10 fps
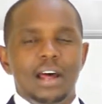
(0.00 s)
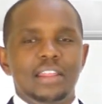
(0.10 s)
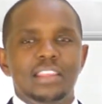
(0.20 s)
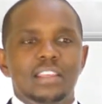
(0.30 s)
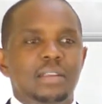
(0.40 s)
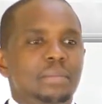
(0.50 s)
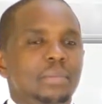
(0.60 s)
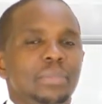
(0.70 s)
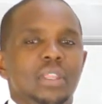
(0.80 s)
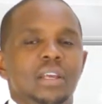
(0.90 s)
the
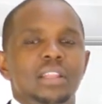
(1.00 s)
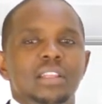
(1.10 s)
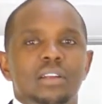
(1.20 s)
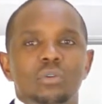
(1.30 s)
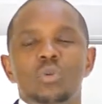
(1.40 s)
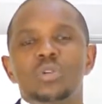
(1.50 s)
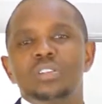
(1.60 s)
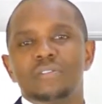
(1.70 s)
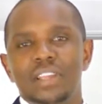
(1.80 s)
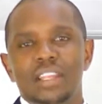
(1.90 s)
rules
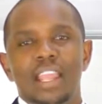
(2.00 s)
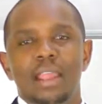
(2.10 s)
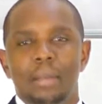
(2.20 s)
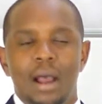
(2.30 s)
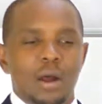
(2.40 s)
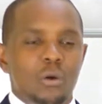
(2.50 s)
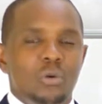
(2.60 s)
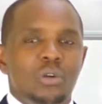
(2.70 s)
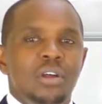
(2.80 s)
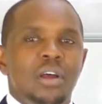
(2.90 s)
of the game, how
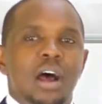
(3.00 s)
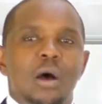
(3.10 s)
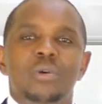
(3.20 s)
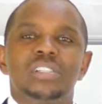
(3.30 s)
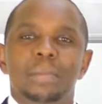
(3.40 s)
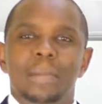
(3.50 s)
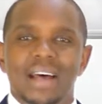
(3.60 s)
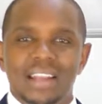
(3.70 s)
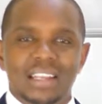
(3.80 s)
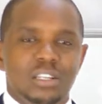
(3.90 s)
what's the
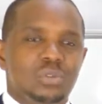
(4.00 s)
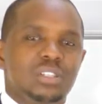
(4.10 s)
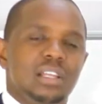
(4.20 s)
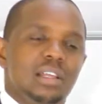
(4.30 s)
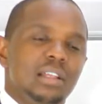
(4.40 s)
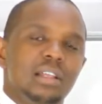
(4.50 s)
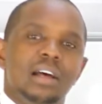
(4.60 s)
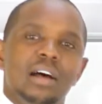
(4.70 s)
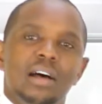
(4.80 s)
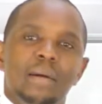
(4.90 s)
bad debt, what's a
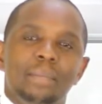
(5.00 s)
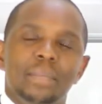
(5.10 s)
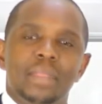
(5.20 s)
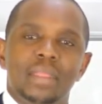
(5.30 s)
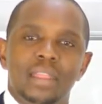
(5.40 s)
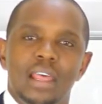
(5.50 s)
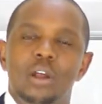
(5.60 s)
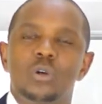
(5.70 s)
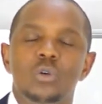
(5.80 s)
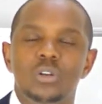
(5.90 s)

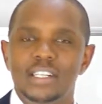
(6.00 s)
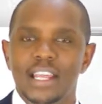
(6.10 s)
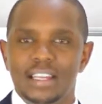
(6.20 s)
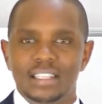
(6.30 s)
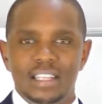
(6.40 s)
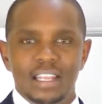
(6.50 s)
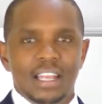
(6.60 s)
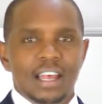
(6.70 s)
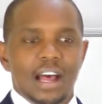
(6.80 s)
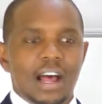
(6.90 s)
good debt,
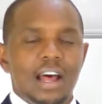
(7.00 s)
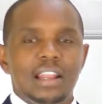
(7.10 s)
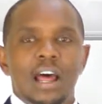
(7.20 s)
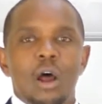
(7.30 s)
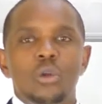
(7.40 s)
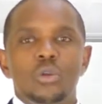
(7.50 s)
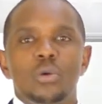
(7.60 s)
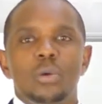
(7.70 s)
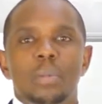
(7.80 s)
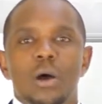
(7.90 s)
and how you
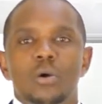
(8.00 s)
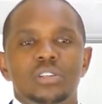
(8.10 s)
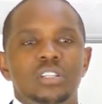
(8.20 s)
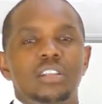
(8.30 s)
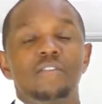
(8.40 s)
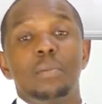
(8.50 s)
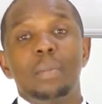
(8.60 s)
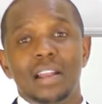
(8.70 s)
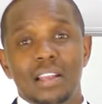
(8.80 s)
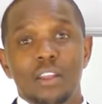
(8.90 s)
go about, if you're
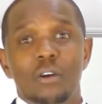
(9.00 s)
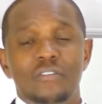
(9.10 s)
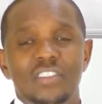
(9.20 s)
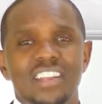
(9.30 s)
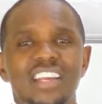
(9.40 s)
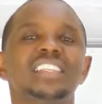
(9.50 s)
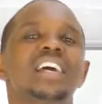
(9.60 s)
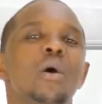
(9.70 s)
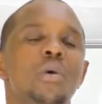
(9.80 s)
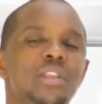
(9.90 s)
badly off in debt,
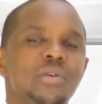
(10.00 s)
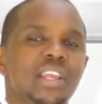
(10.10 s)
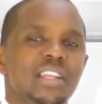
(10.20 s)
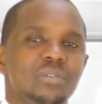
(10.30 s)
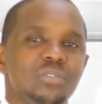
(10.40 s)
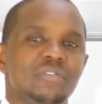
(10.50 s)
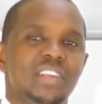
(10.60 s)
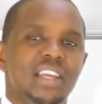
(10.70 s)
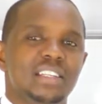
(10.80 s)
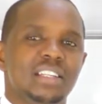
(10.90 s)
how can you get out of
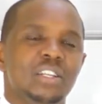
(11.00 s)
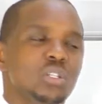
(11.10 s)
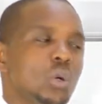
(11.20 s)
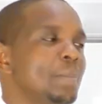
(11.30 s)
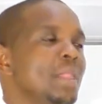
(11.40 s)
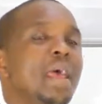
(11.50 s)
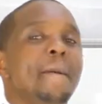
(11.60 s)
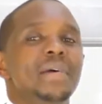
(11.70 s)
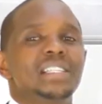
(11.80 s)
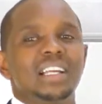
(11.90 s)
debt? So
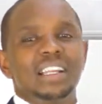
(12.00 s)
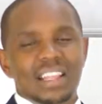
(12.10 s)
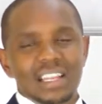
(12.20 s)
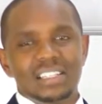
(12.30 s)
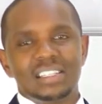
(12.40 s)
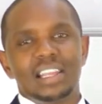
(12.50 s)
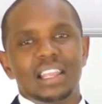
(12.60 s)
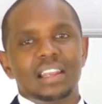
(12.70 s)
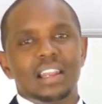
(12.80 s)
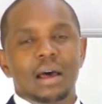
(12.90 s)
basically that's the
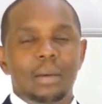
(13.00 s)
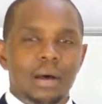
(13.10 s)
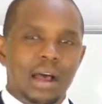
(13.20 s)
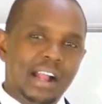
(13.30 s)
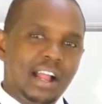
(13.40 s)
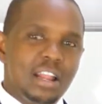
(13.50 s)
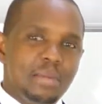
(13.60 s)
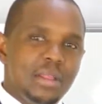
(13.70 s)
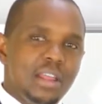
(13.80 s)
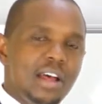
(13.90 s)
second
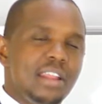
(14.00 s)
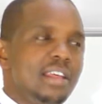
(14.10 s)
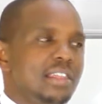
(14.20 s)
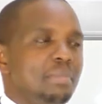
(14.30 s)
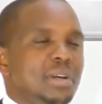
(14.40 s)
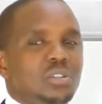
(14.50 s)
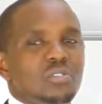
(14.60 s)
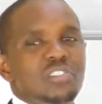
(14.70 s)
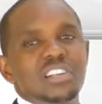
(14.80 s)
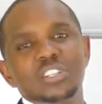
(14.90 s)
academy under the Personal
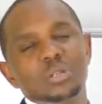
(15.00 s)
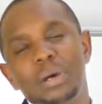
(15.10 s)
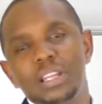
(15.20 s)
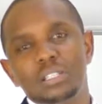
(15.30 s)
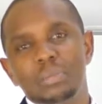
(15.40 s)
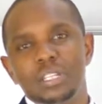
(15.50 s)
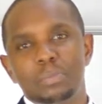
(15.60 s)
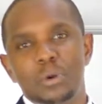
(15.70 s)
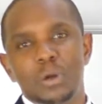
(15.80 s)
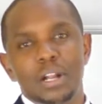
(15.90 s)
Financial Management
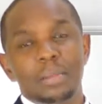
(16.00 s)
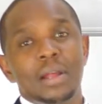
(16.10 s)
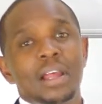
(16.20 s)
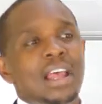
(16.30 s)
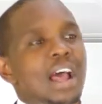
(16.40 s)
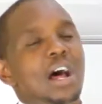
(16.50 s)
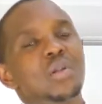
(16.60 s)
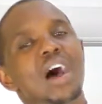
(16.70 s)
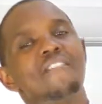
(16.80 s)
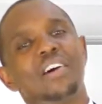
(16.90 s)
Program. And we
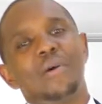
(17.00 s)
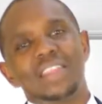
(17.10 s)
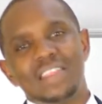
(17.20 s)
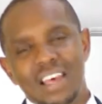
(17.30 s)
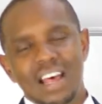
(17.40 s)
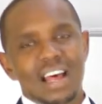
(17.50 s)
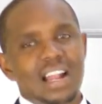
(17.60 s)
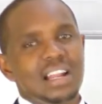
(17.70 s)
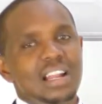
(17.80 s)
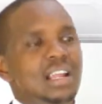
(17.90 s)
have our
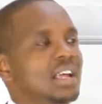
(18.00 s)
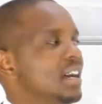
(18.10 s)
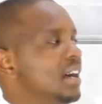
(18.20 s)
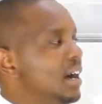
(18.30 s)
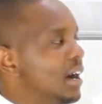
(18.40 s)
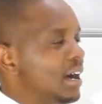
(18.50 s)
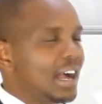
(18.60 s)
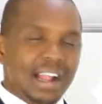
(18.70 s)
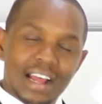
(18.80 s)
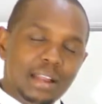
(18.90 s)
third
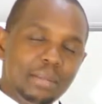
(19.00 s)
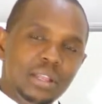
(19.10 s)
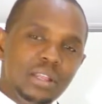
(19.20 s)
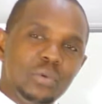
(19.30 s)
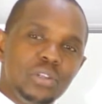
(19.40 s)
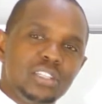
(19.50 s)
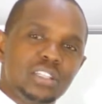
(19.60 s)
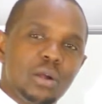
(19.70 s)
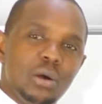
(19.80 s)
academy, which is